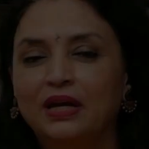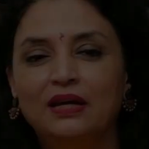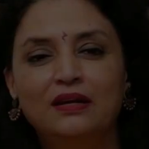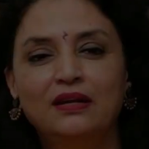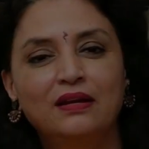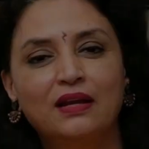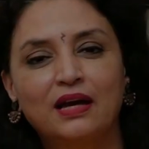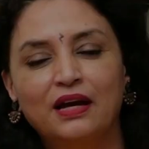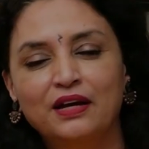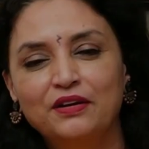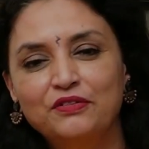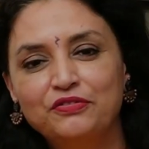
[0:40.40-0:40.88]

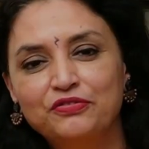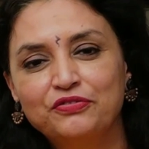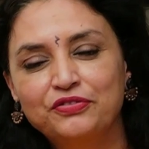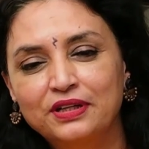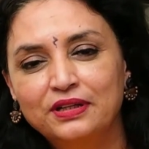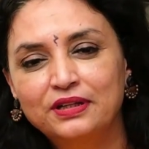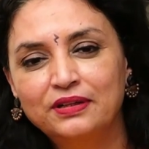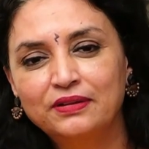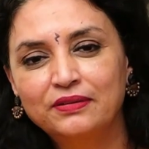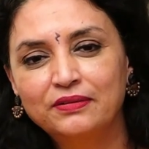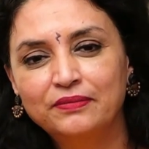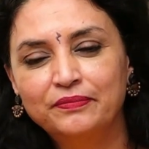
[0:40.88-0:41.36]
In life,
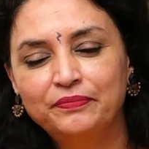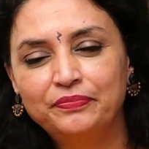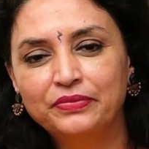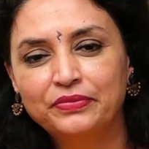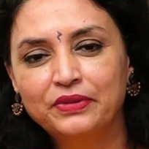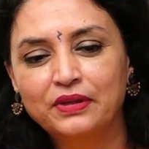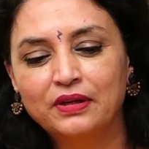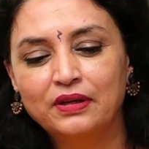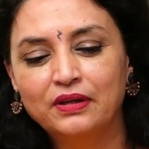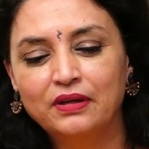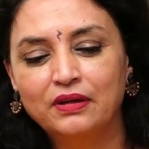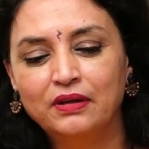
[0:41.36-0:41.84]

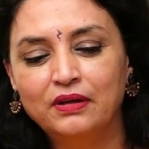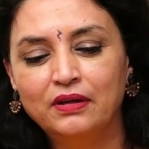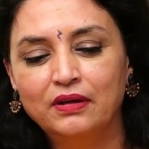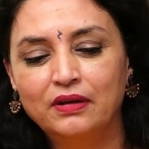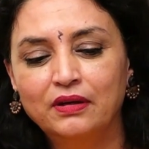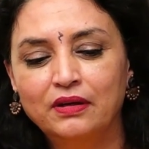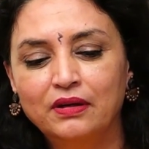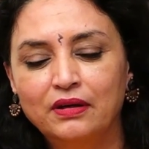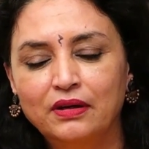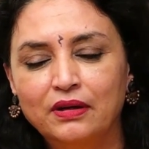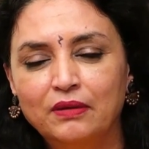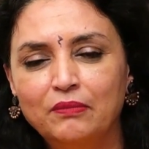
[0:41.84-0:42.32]

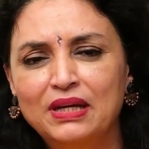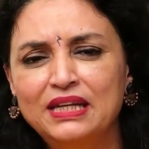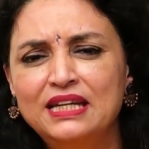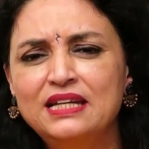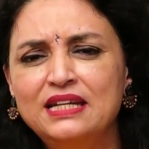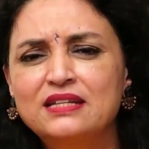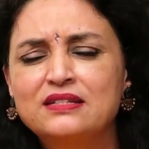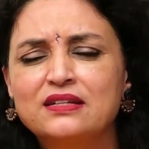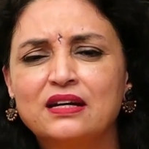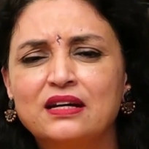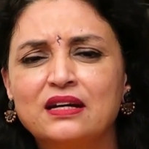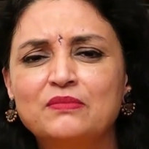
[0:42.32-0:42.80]

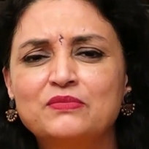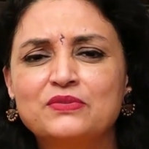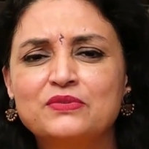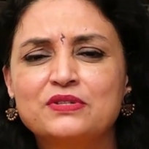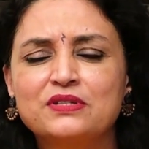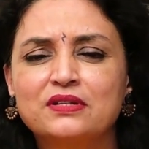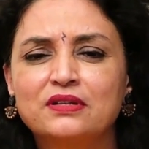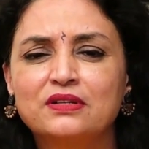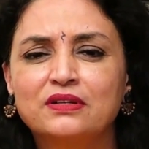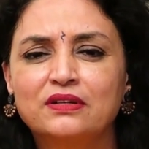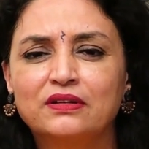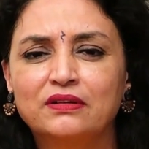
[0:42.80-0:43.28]
many times
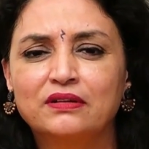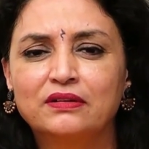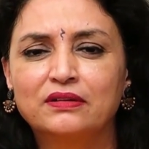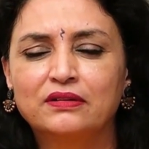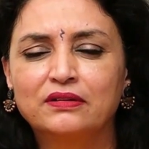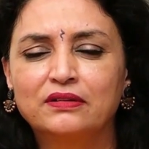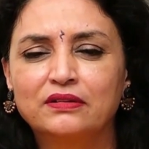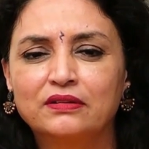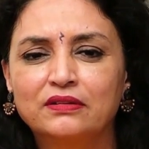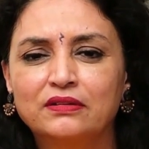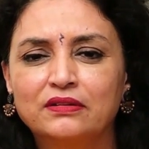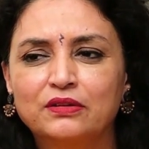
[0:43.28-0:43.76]

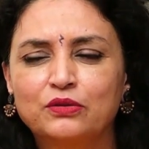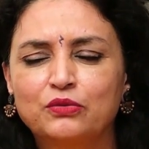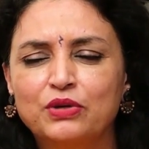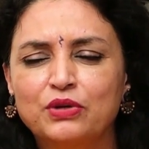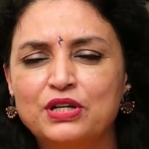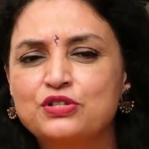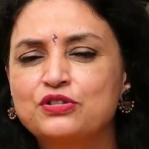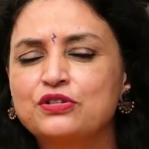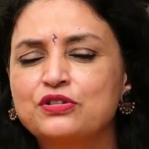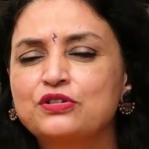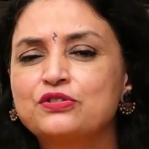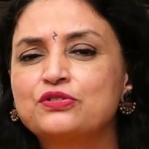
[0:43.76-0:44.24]

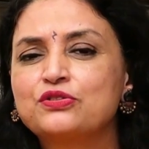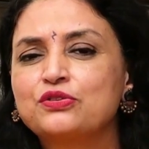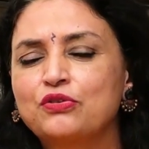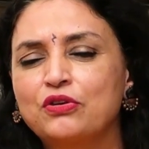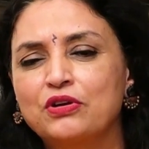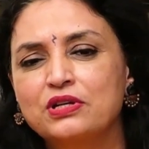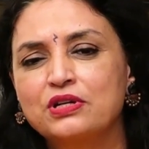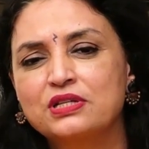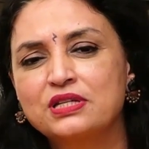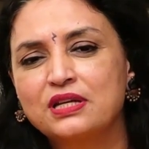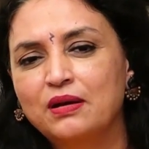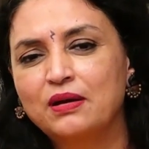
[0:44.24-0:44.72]
questions
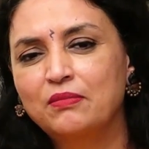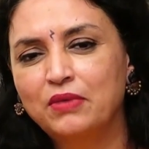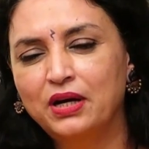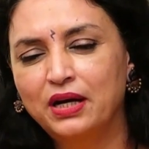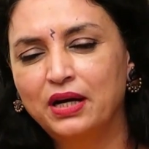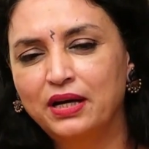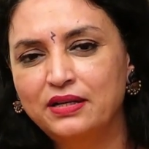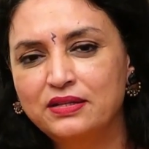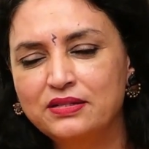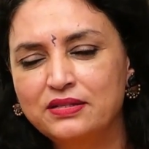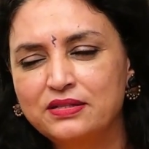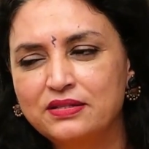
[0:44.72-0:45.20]
cross our
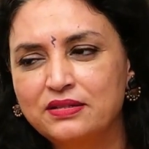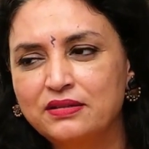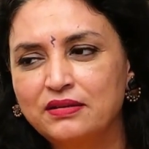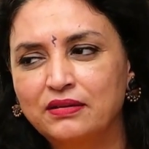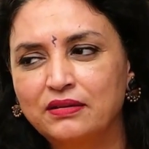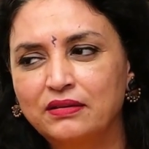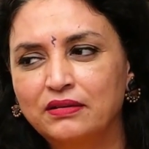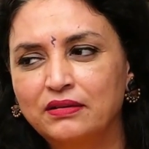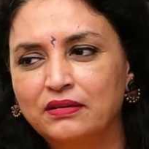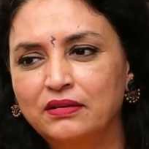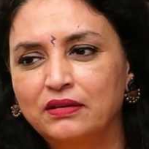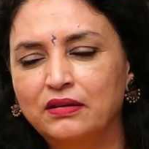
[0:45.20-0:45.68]
minds.
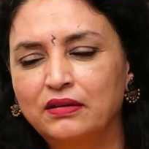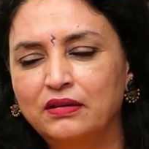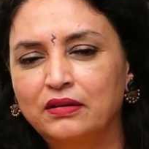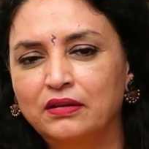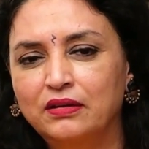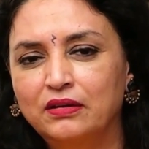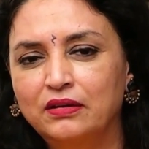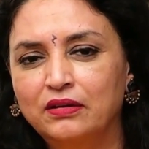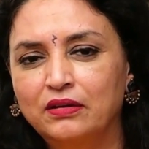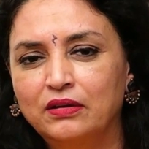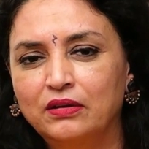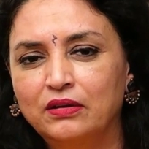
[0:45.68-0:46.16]

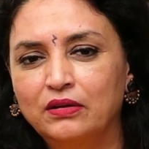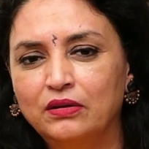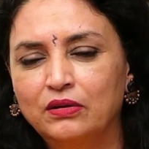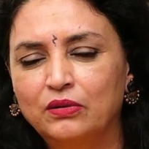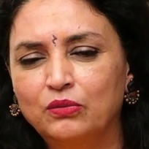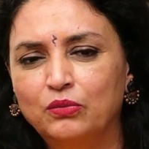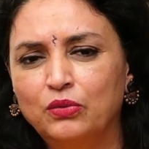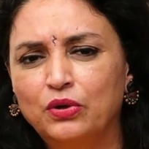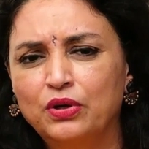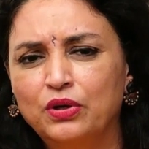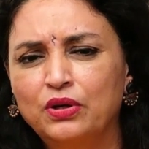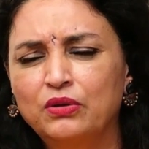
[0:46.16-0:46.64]

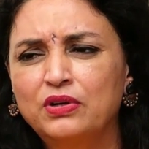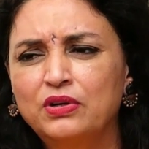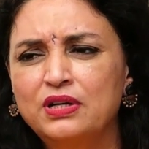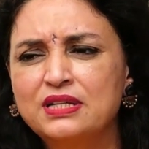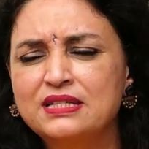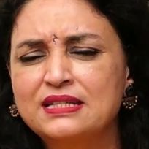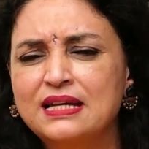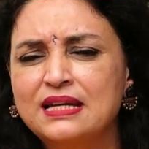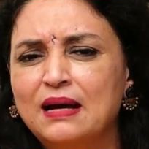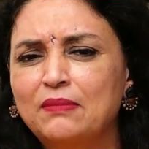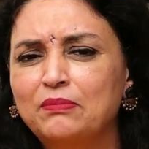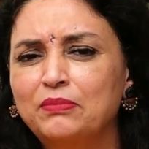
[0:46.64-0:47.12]
Whatever
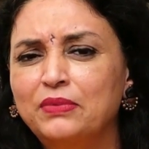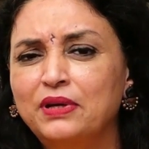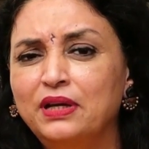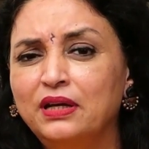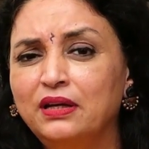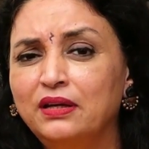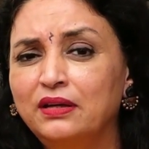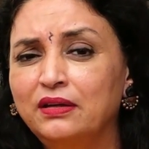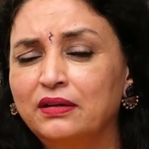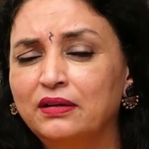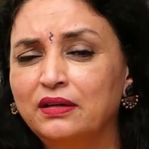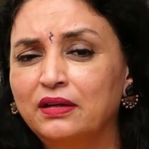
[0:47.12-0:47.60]
is
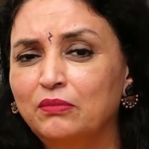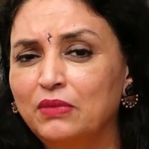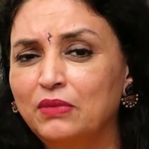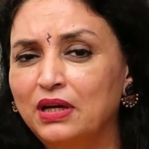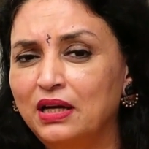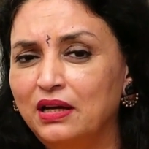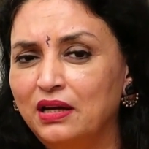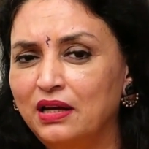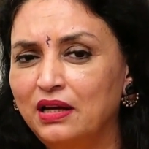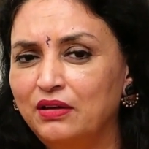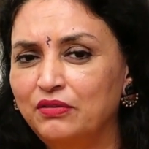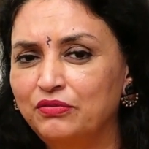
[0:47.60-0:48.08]
happening in
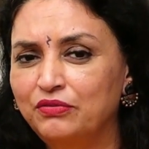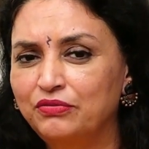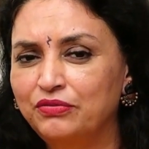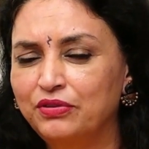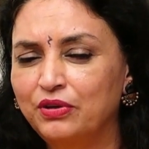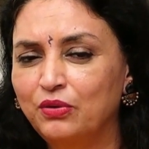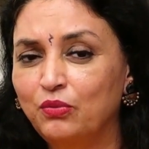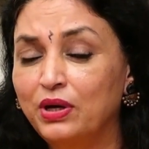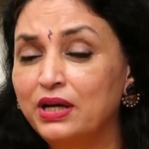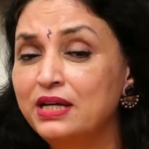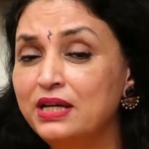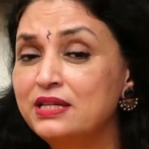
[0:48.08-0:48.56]
my life,
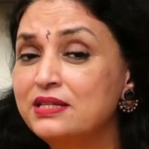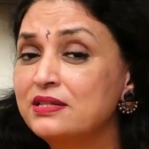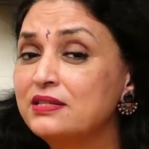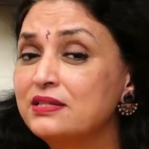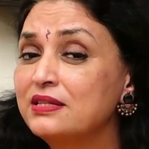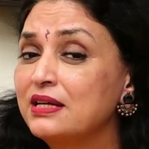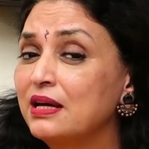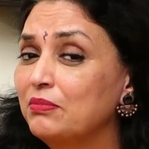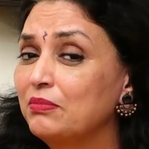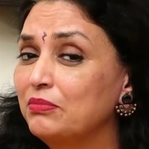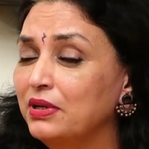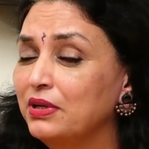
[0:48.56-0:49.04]
why is
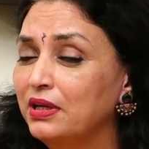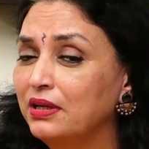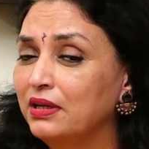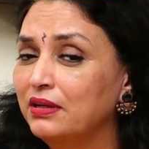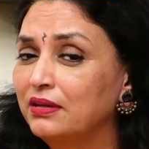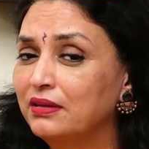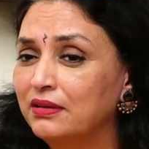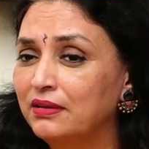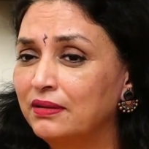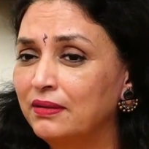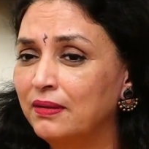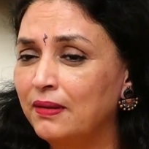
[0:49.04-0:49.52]
it happening?
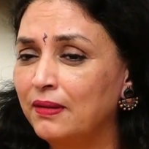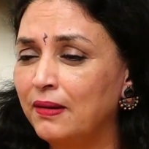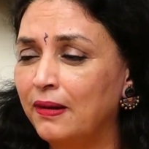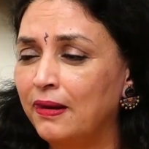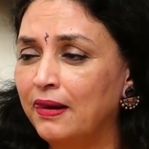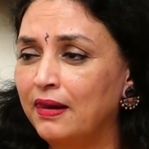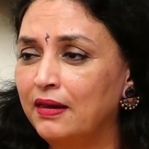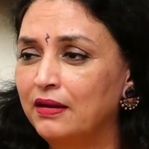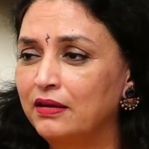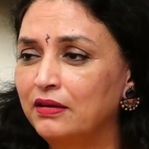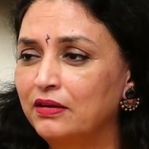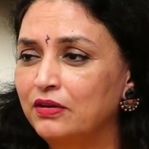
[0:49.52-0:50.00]

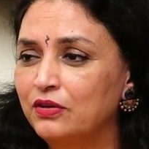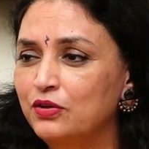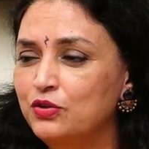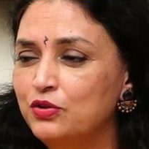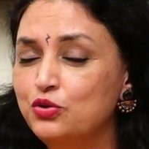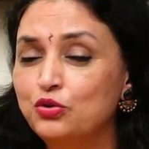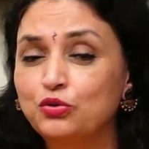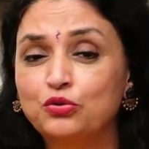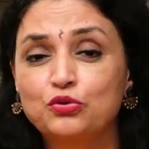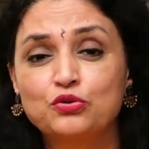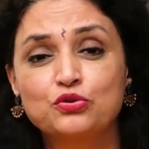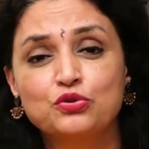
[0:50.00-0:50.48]

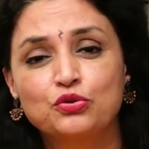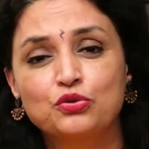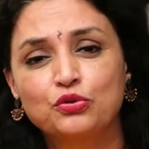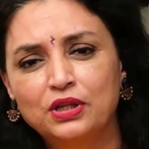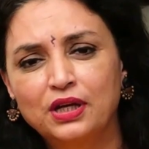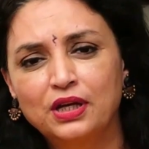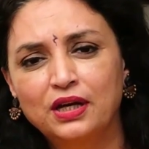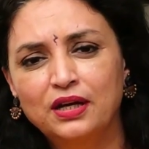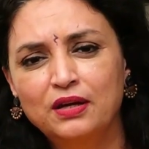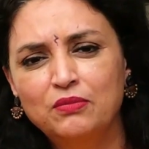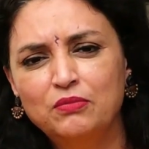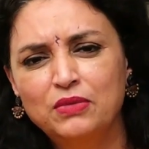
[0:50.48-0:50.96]
Jo kuch
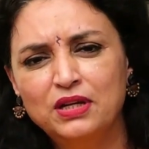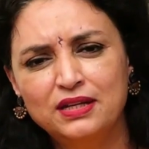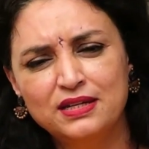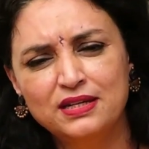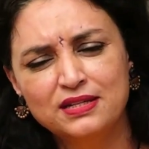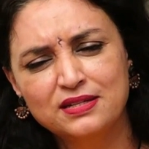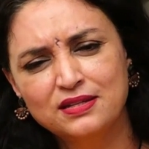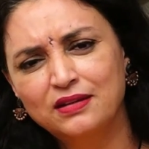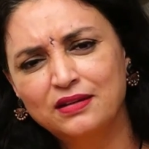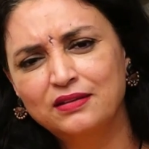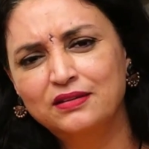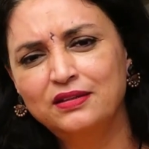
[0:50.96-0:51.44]
hota hai,
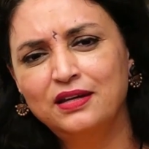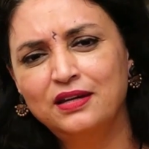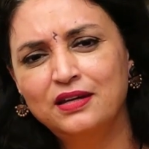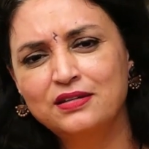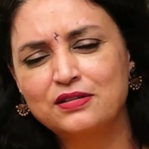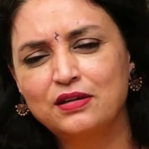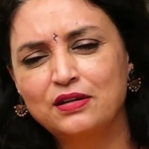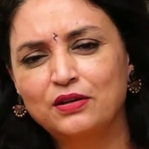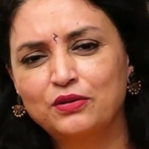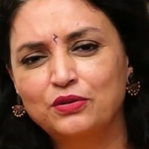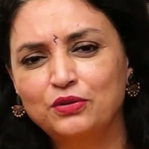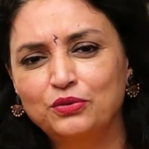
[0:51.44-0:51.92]
mere saath hi
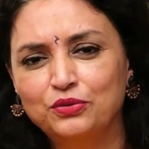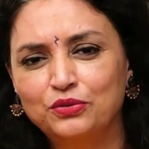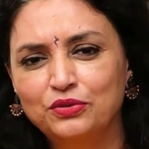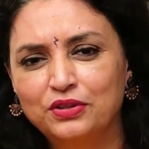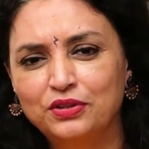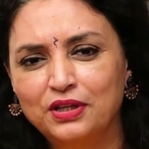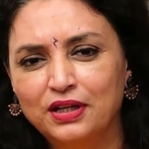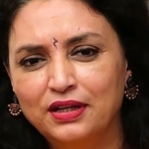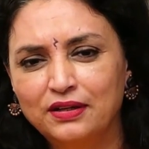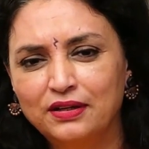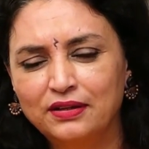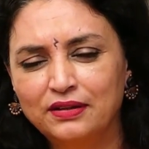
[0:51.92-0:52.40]
aisa kyun
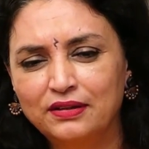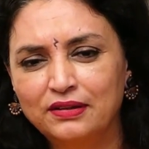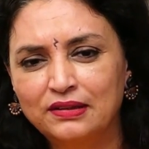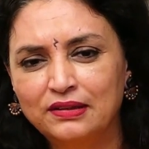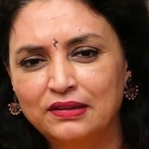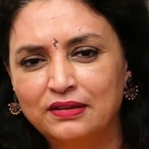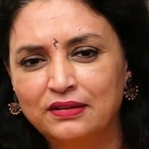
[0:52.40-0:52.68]
hota hai?